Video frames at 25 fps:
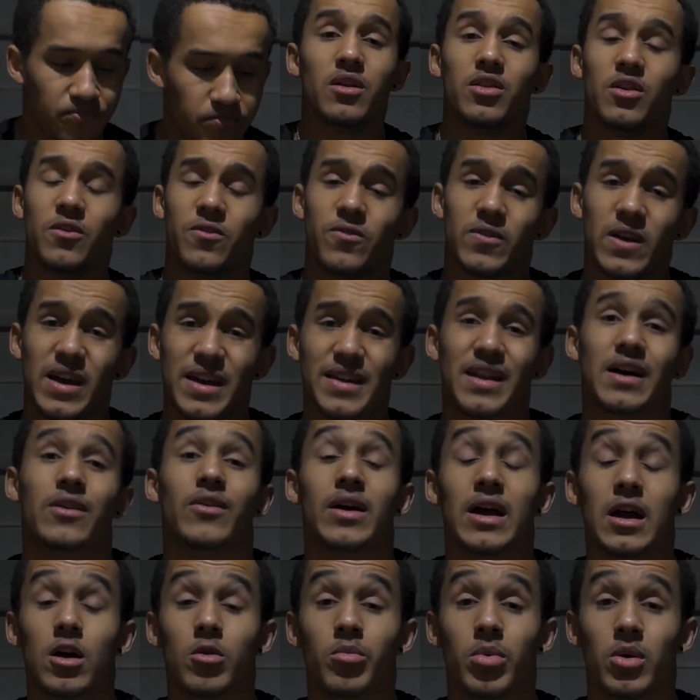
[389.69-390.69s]
The flared
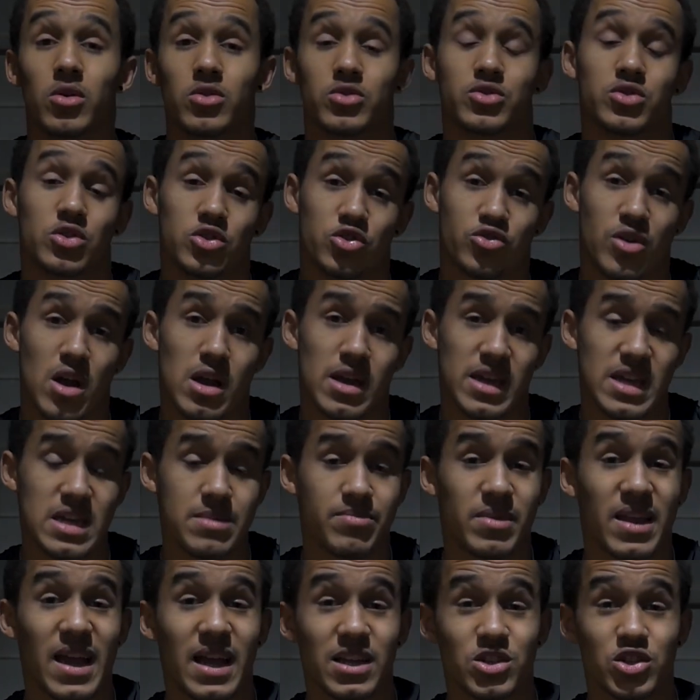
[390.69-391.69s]
out elbows to try and
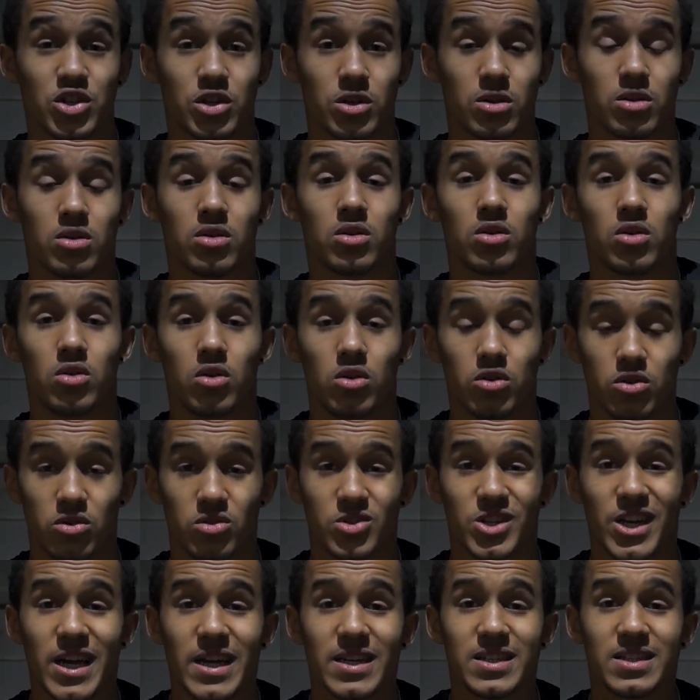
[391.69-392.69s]
keep tension on your
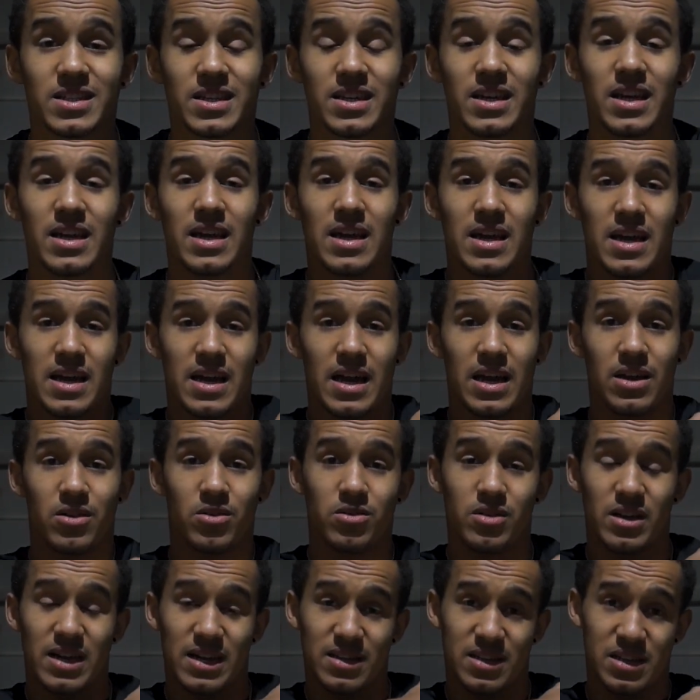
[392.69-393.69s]
chest and
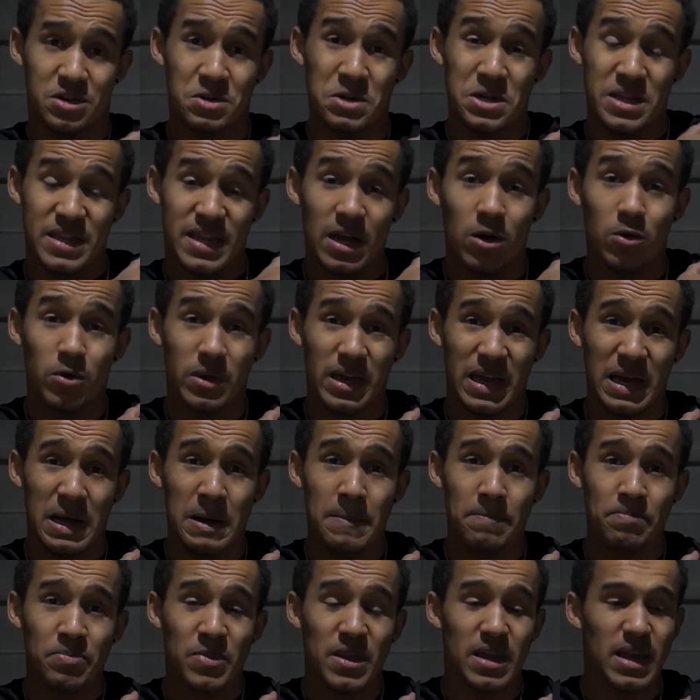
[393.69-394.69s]
on your anterior delt,
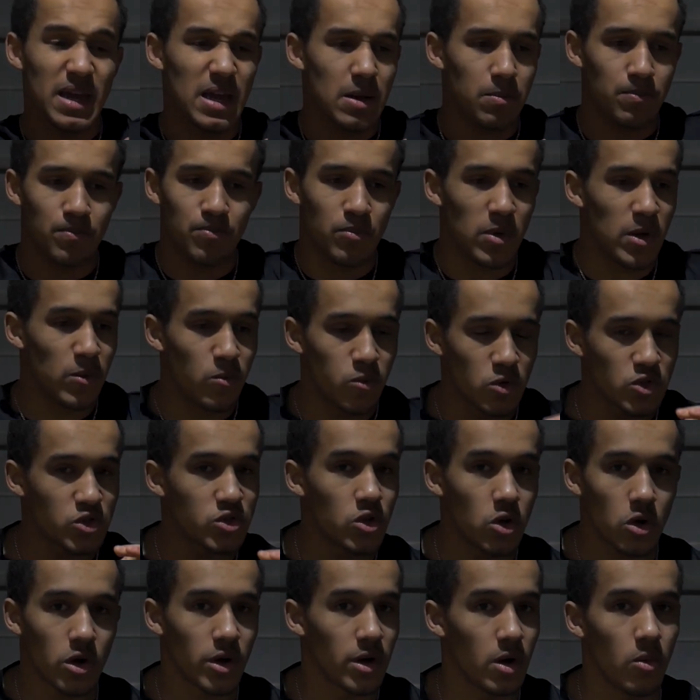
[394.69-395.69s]
yeah, it was
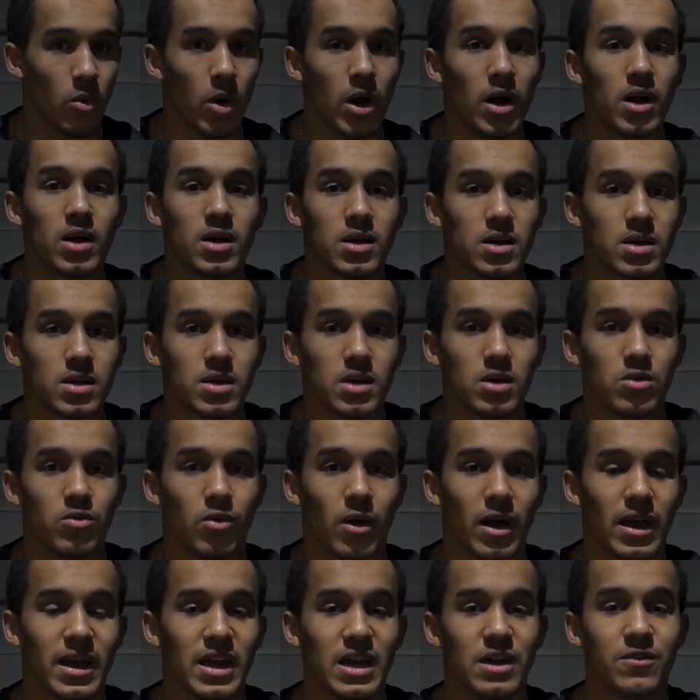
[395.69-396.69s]
not gonna work,
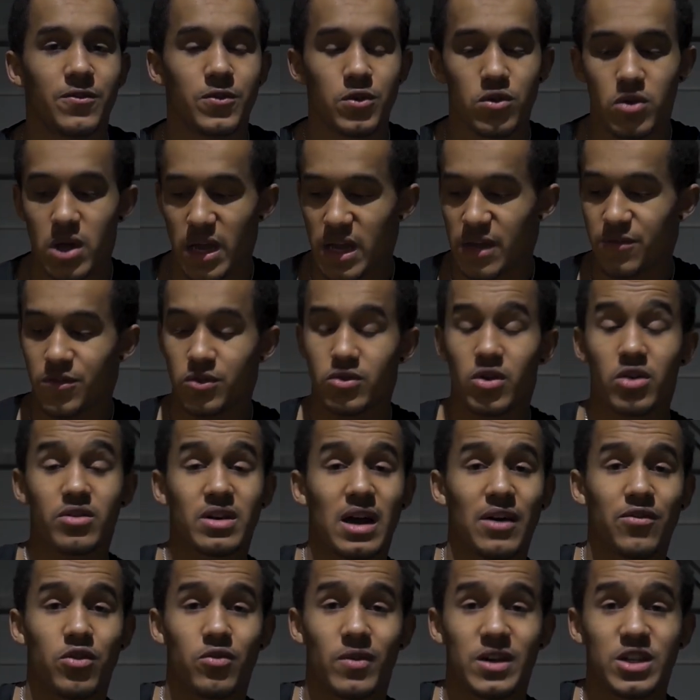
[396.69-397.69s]
right? If you don't
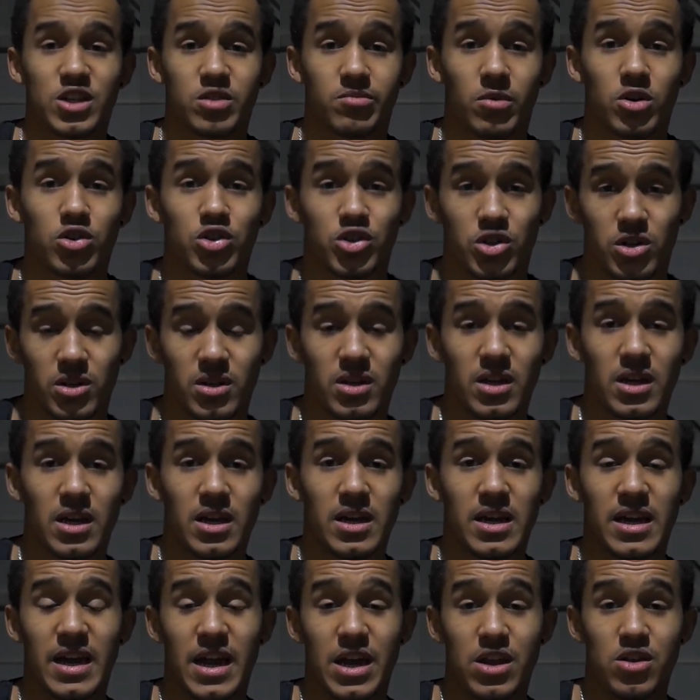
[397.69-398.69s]
have the range of motion
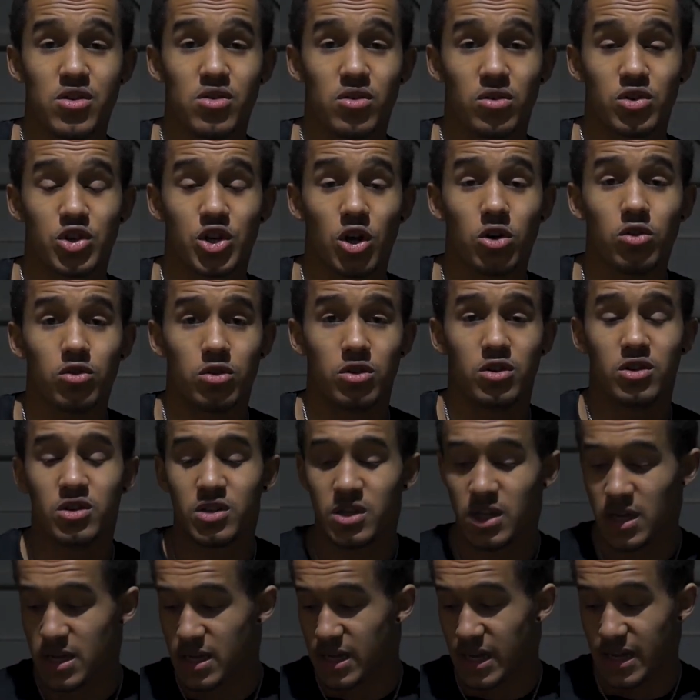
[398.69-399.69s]
in your
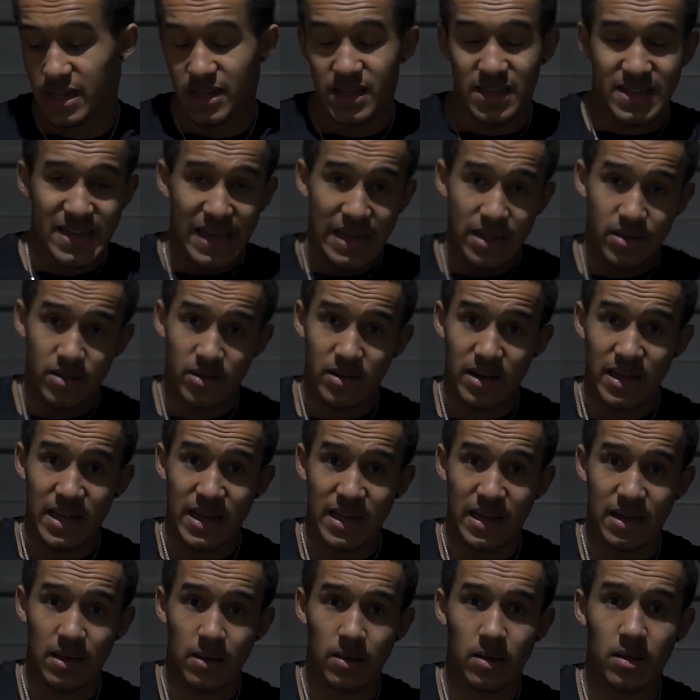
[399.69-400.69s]
shoulders, in the tendon
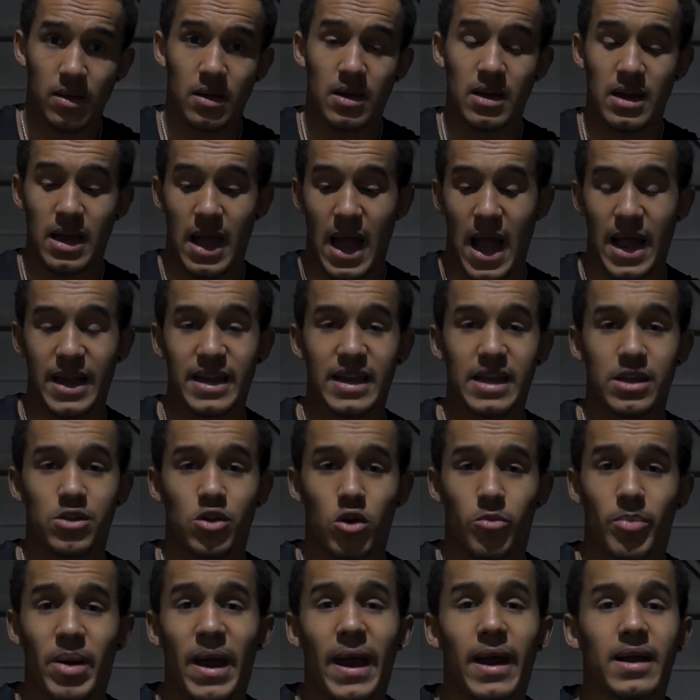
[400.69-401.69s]
here, and in
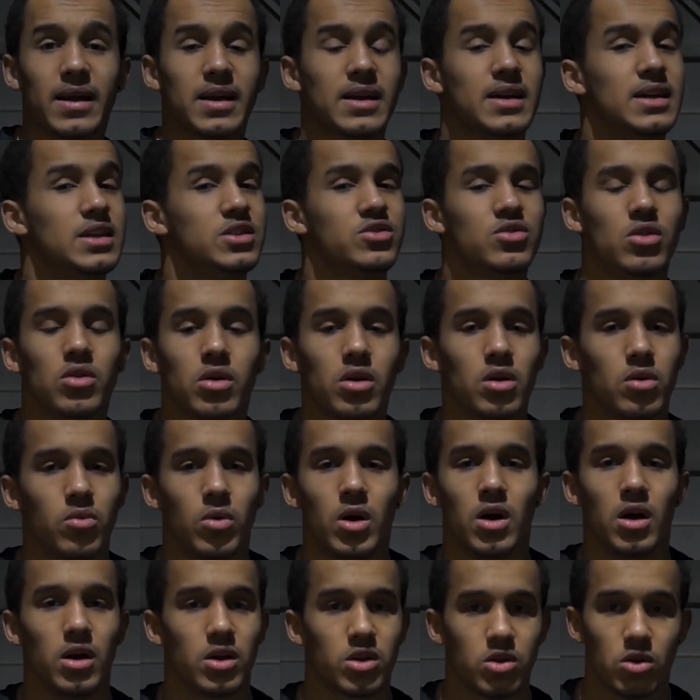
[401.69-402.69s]
your pec, it's not gonna
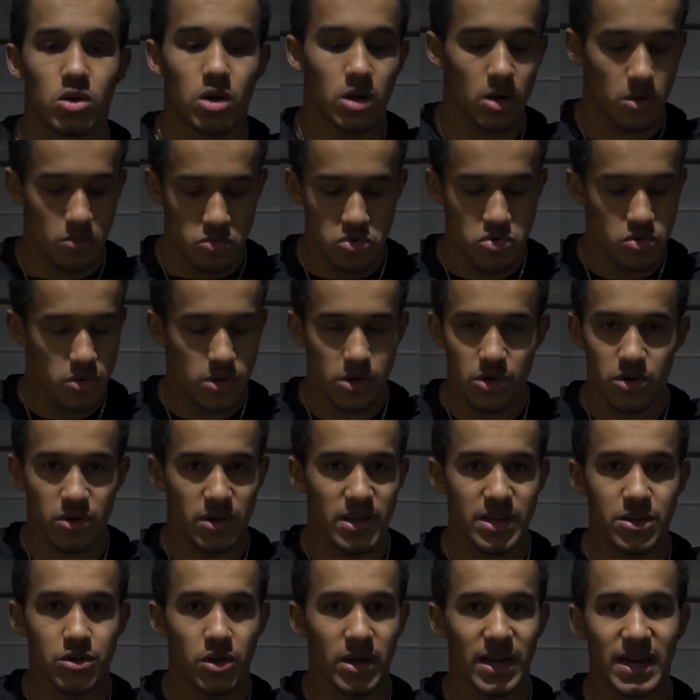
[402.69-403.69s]
work. You're
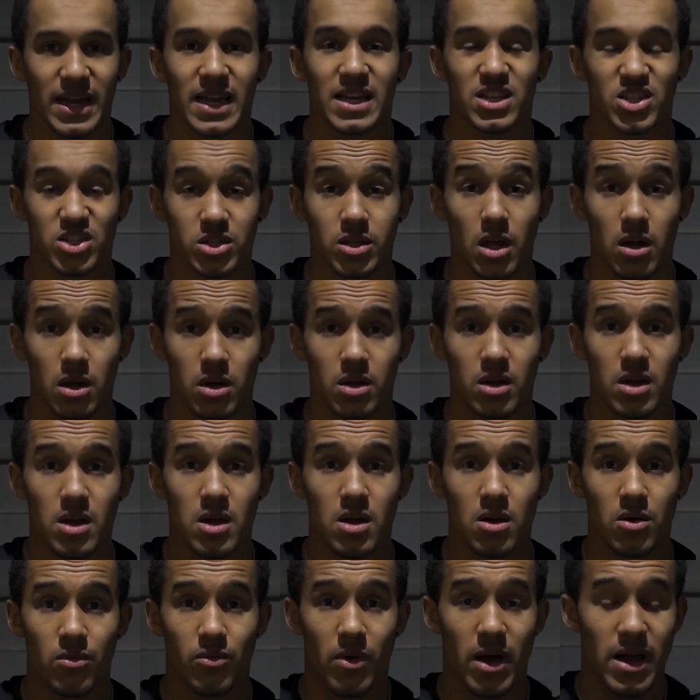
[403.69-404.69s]
gonna get stuck,
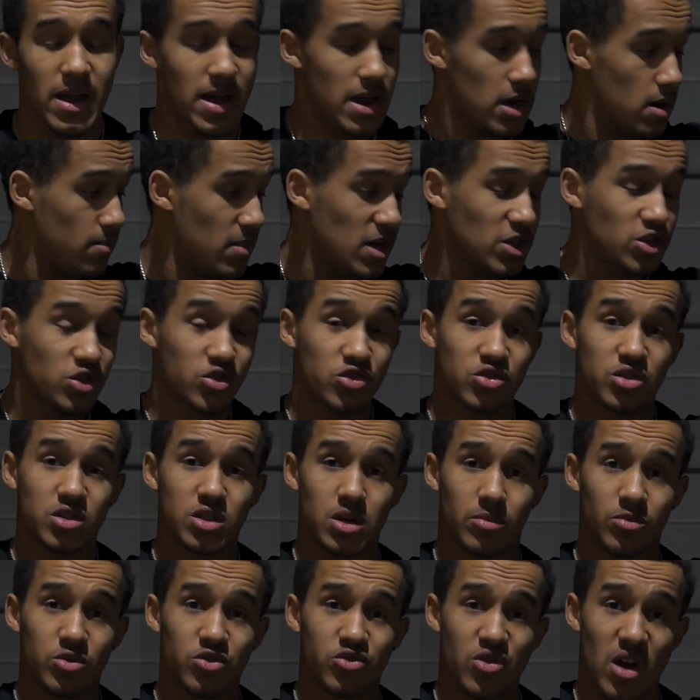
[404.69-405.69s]
right? And imagine
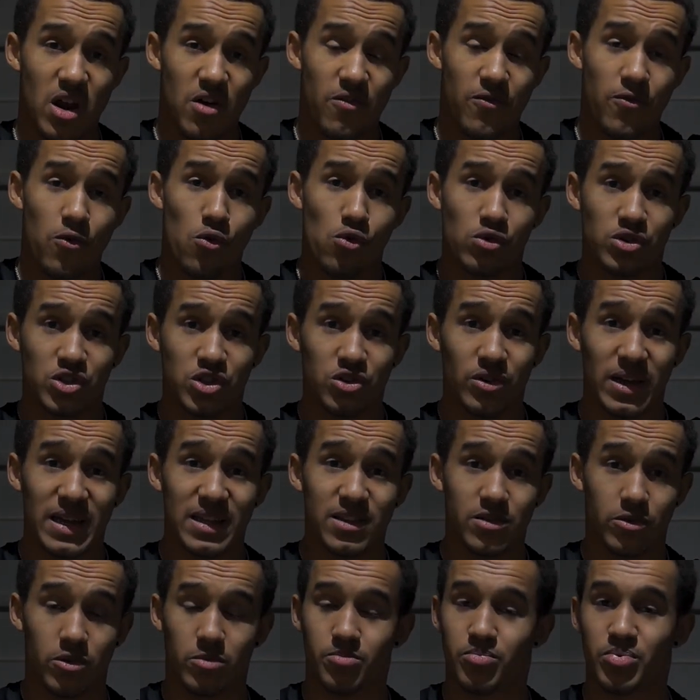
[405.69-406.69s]
someone trying to force you
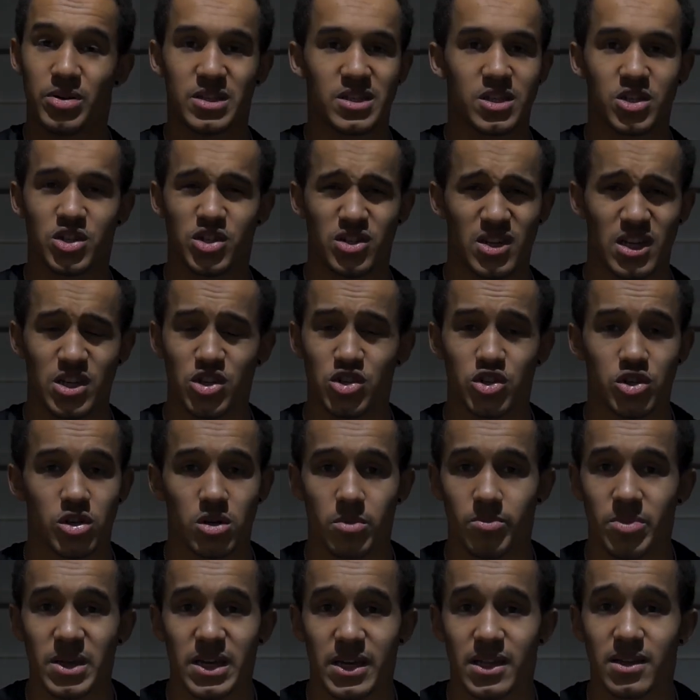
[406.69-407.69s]
into a position that you
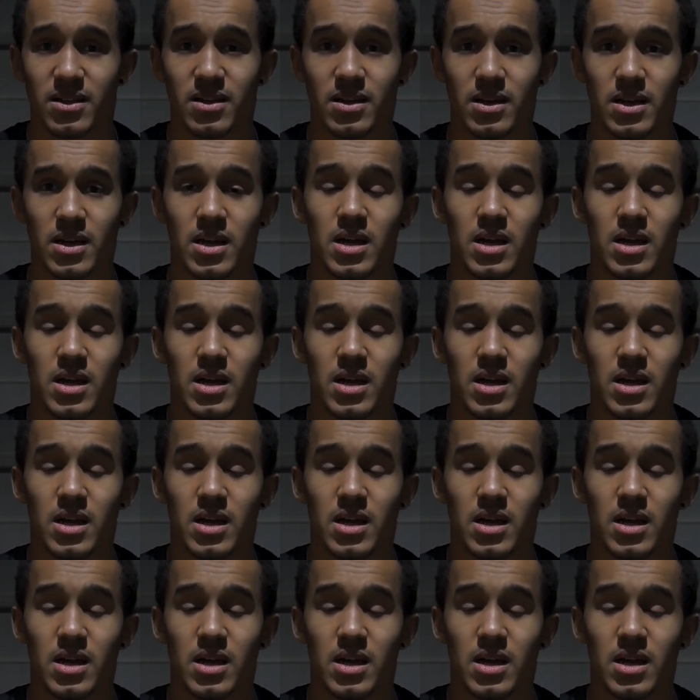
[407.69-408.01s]
shouldn't be in.